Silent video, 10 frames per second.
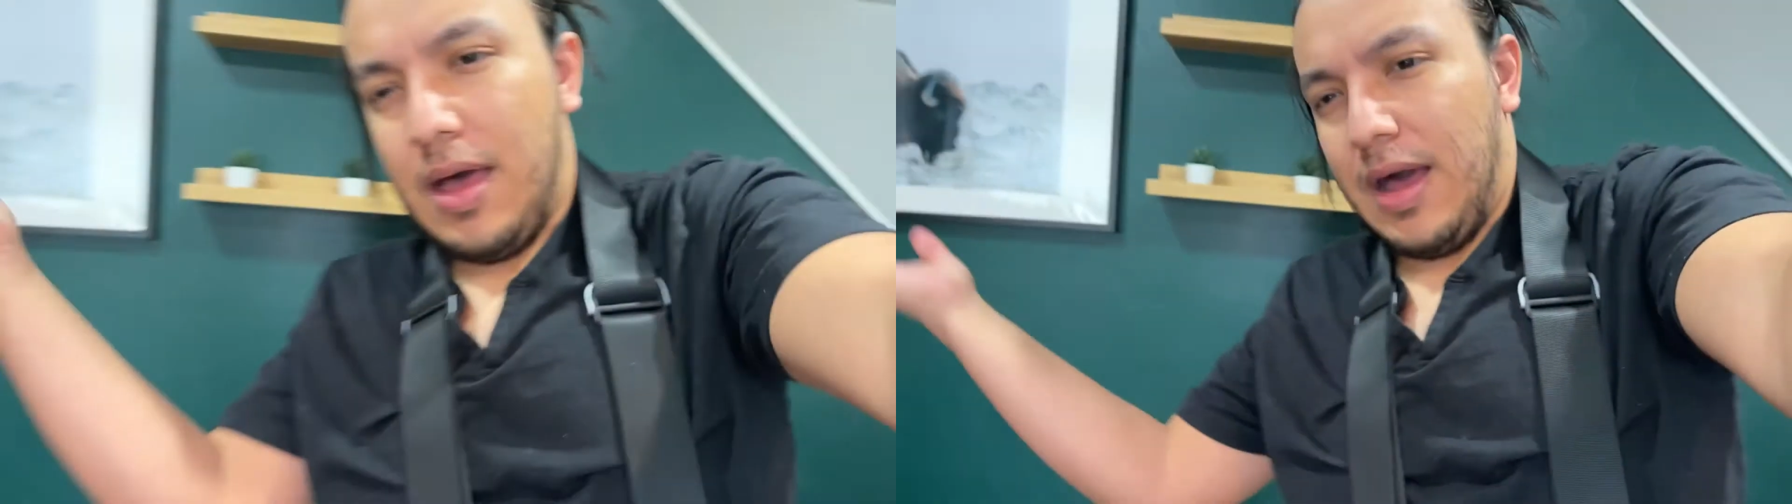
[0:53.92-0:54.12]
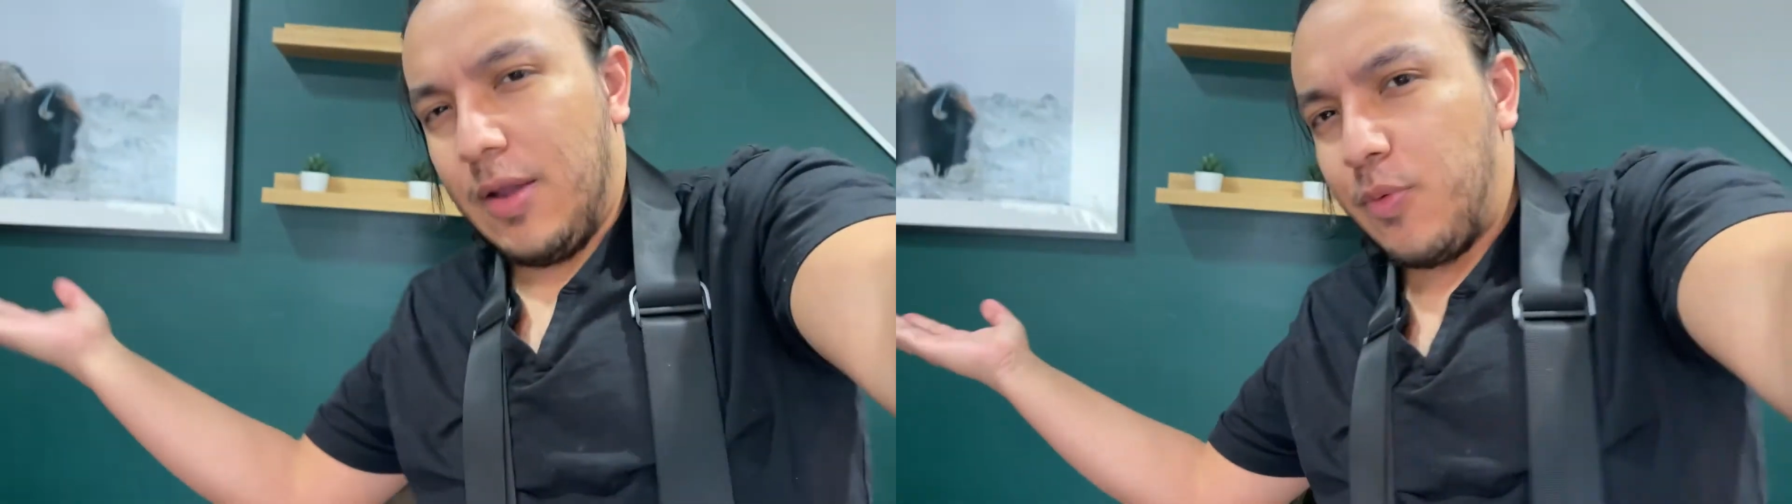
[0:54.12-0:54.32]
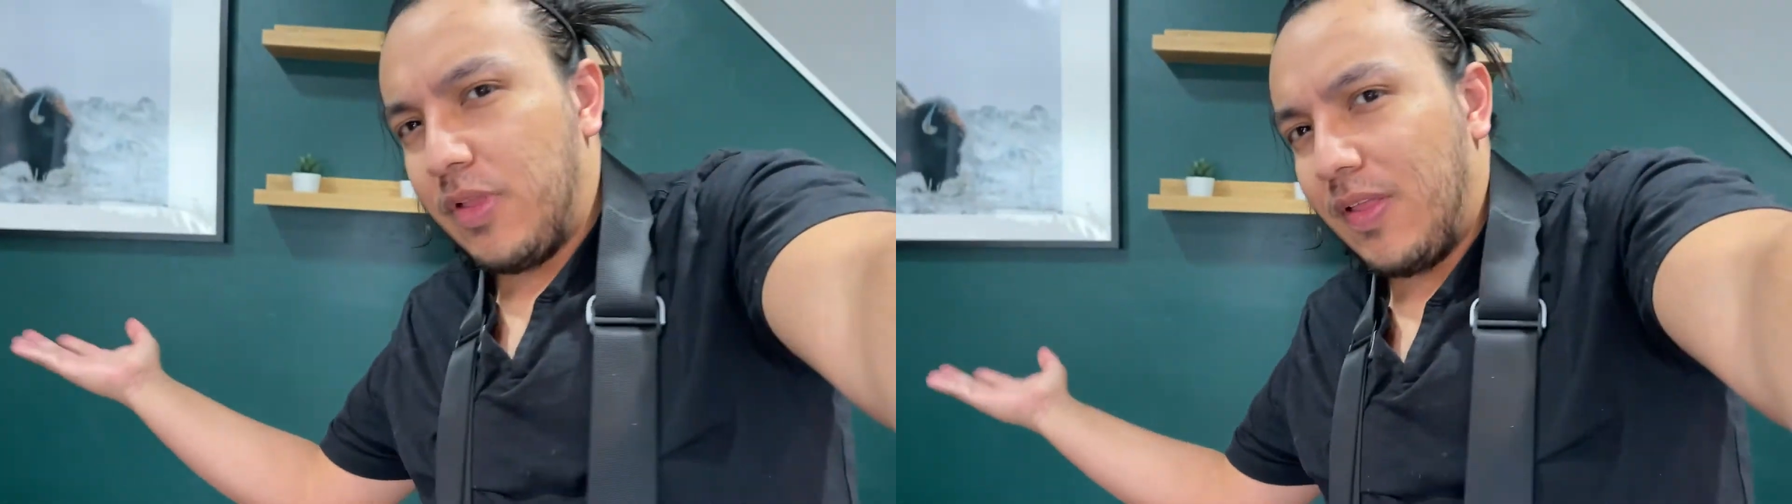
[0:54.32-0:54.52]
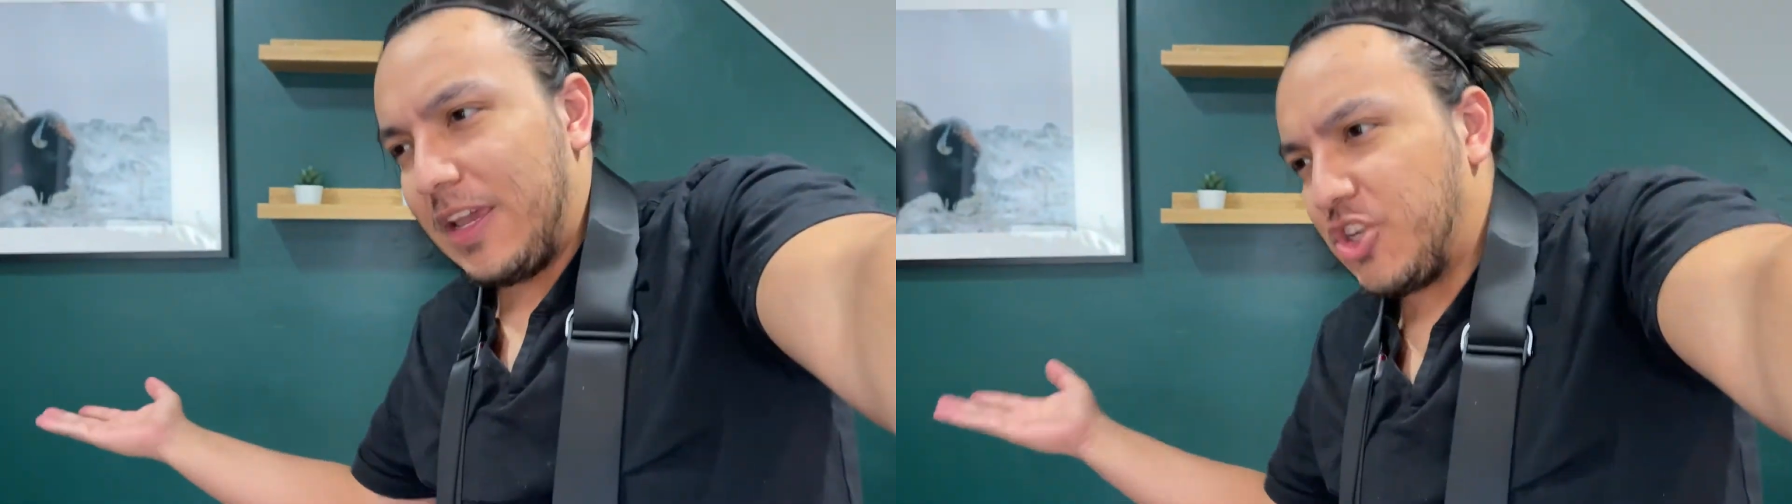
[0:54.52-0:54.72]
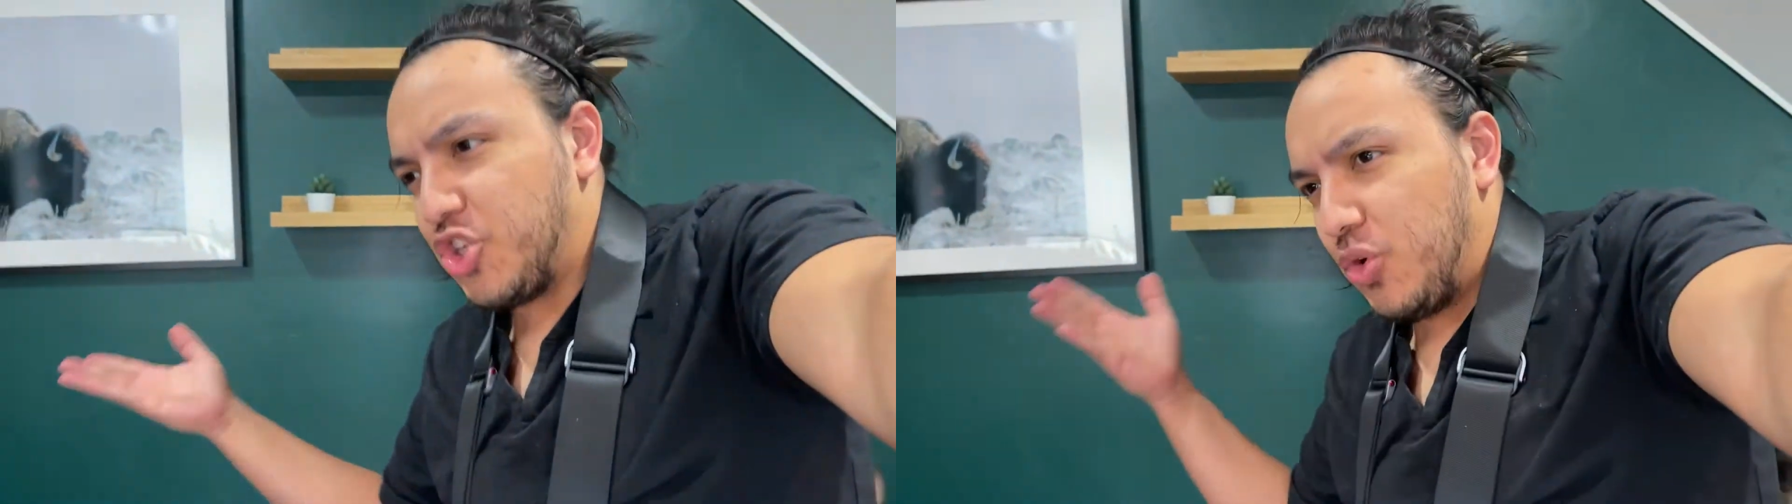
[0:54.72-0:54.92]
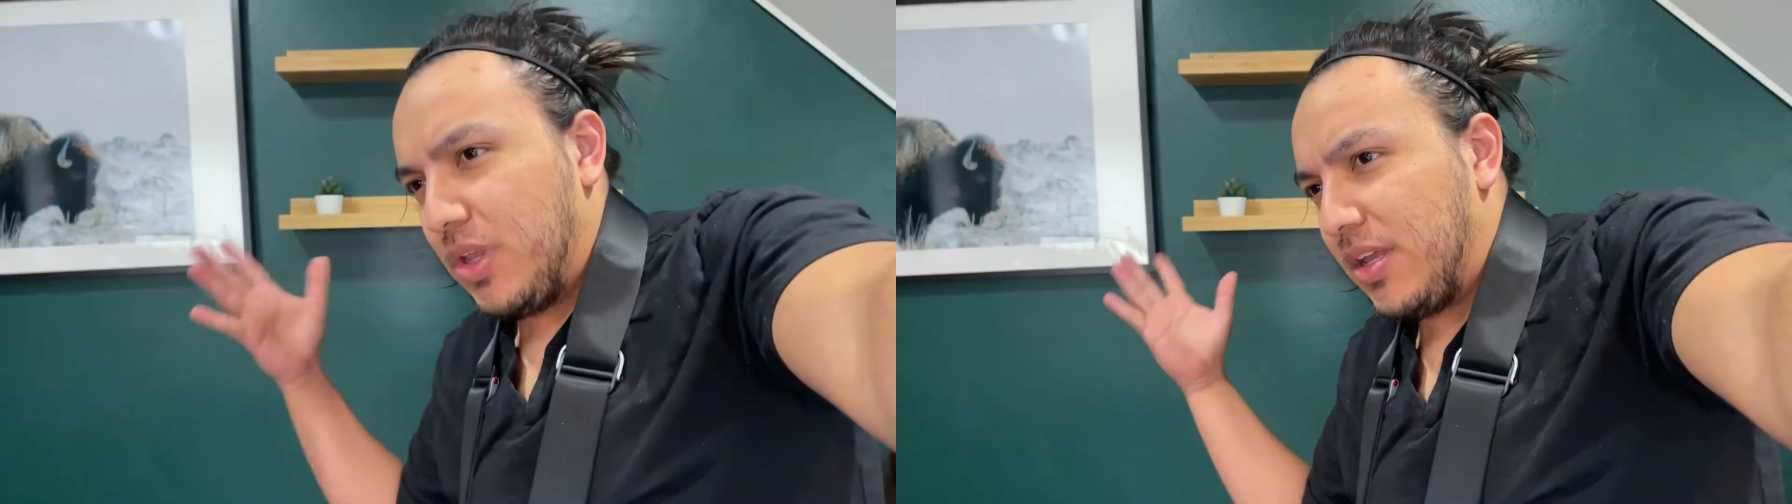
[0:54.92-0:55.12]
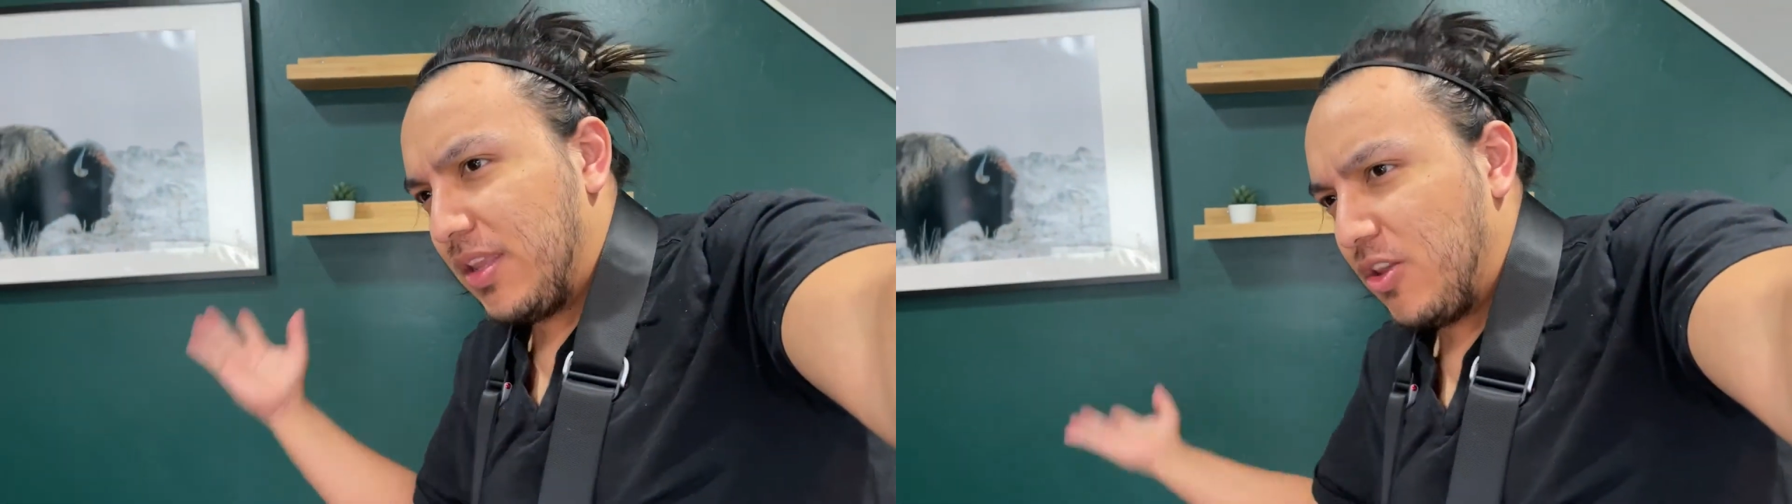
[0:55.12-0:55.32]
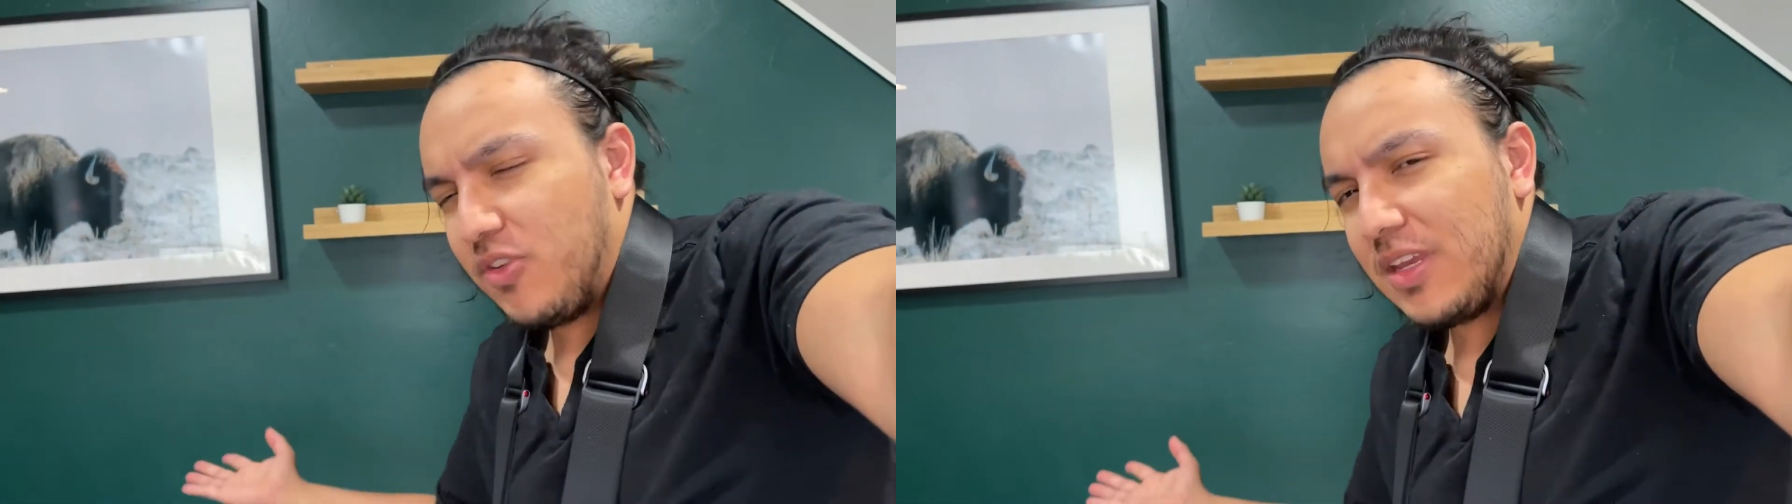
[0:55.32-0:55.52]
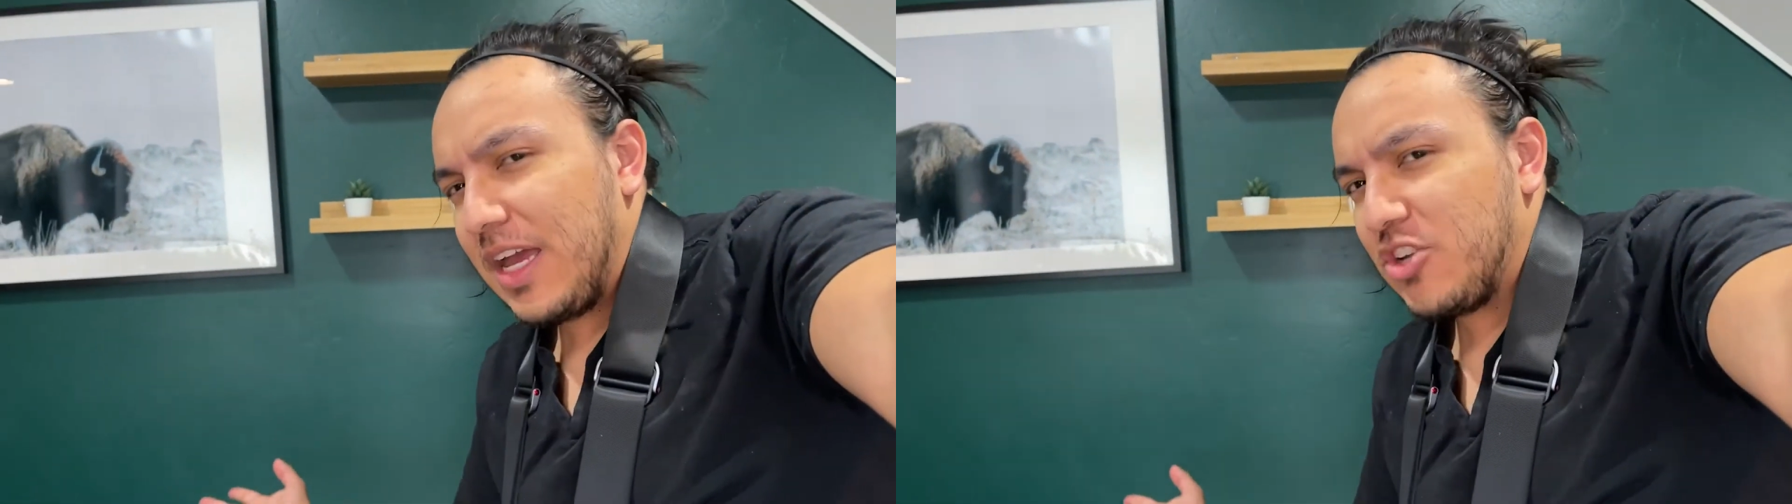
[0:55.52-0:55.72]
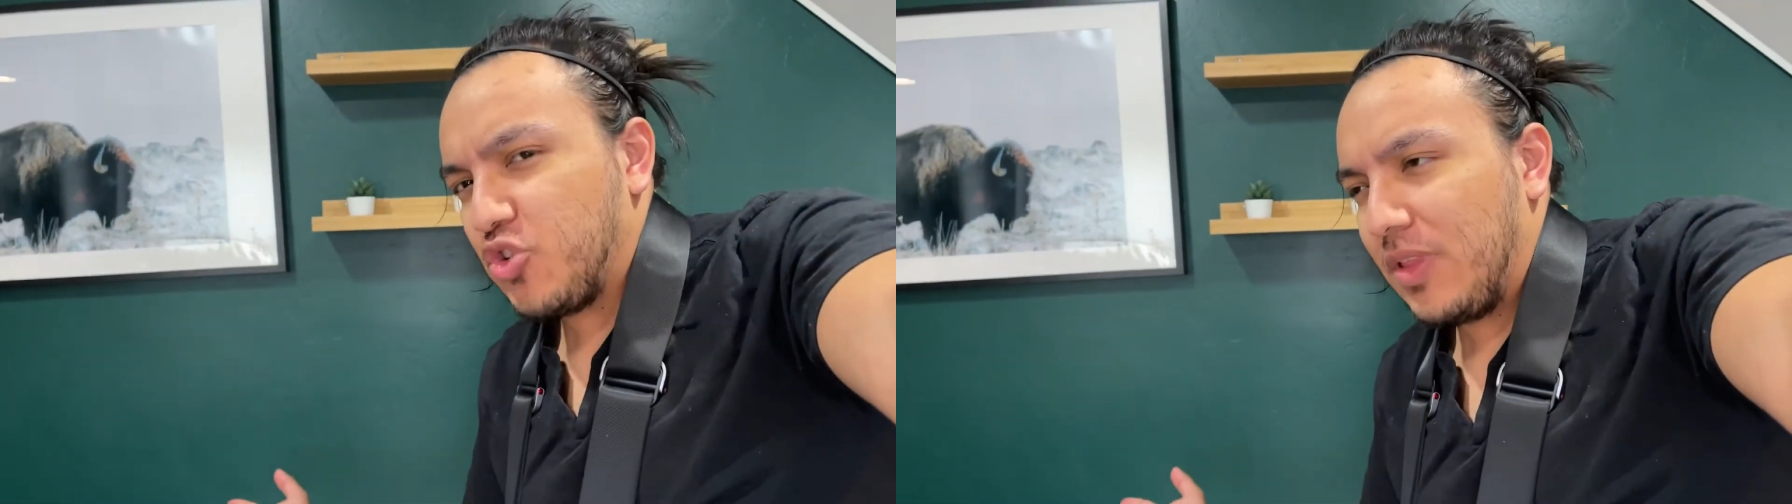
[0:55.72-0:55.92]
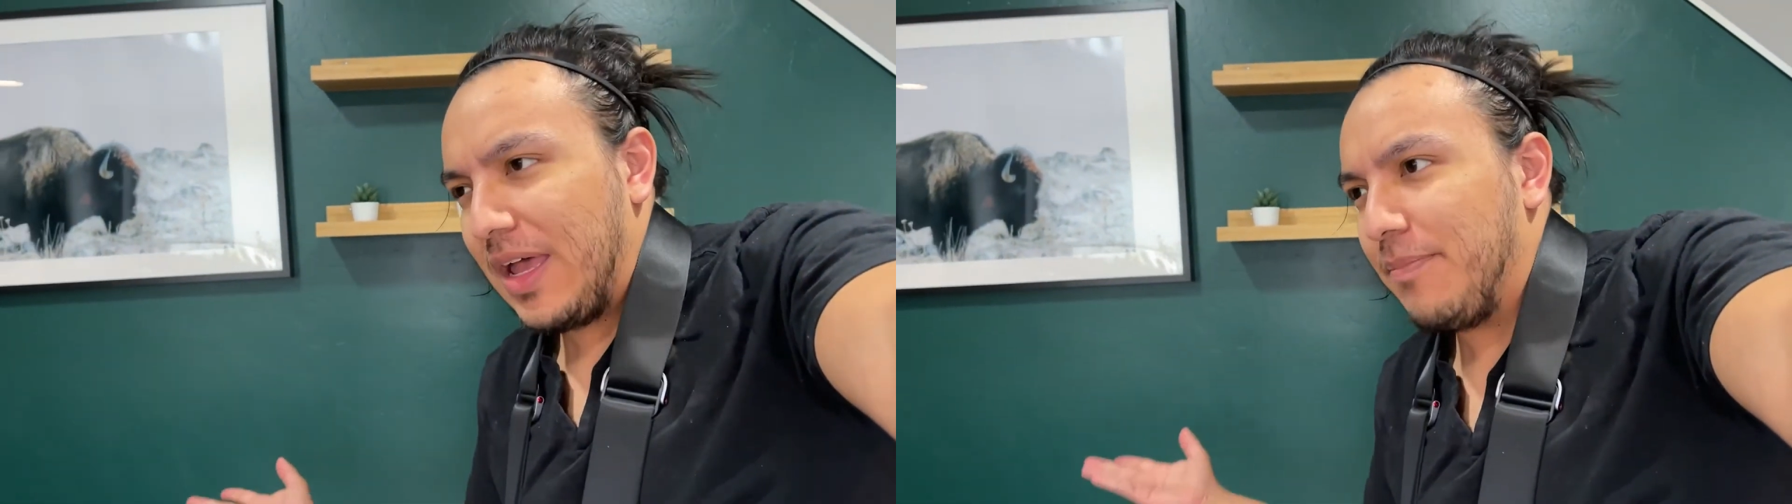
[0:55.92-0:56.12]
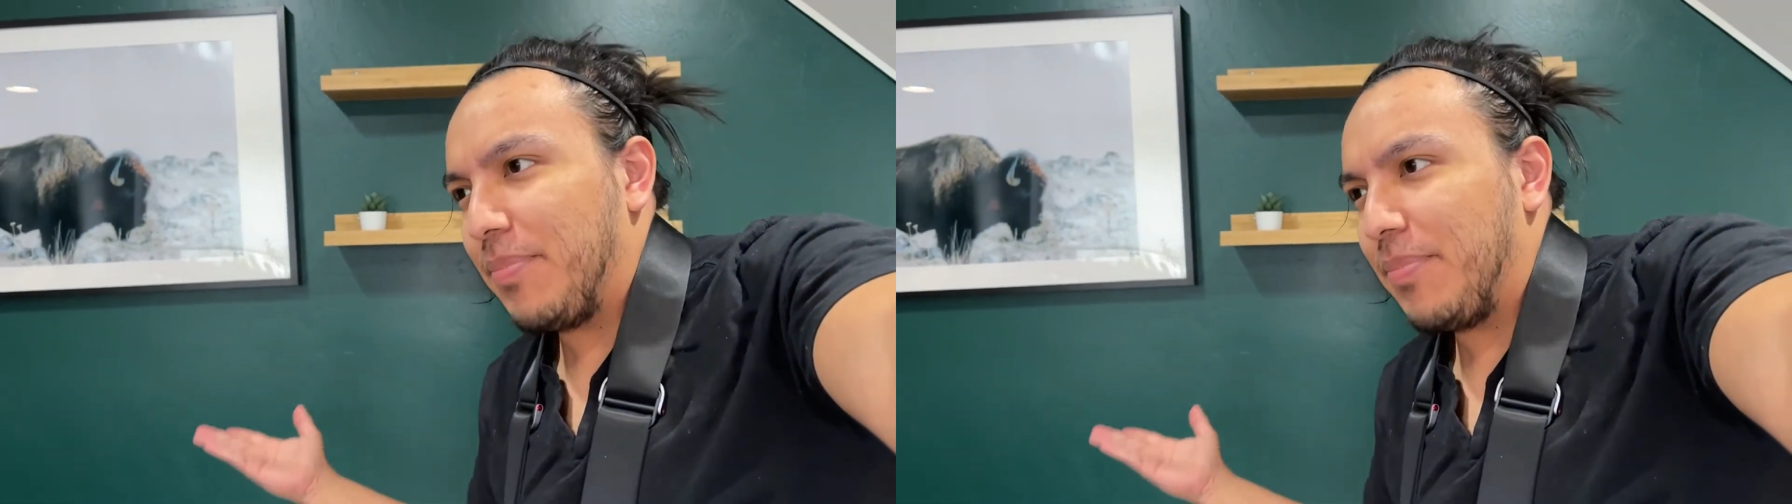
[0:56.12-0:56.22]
I really like shooting and using natural light,